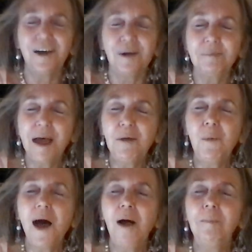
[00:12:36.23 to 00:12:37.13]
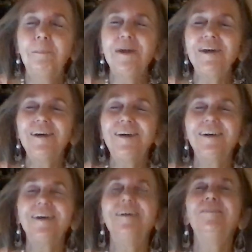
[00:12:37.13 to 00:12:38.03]
May
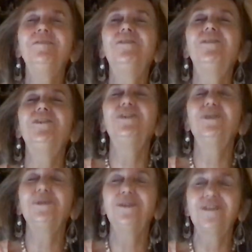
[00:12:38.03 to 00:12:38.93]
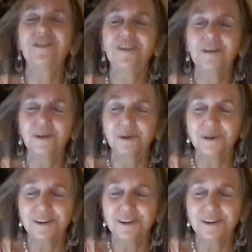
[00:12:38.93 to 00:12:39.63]
well-being infuse you.